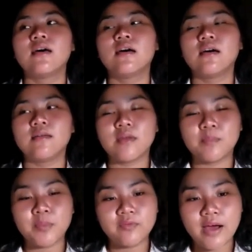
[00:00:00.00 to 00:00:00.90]
that
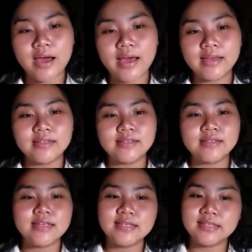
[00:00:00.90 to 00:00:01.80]
provides
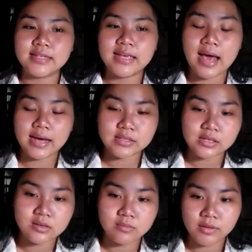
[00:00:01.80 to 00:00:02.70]
easily
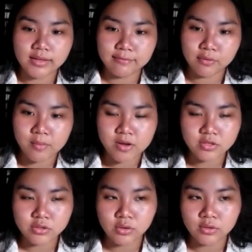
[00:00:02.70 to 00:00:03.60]
accessible
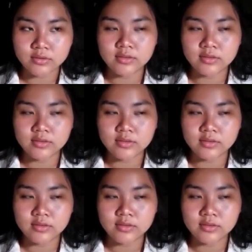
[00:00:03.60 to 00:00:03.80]
information.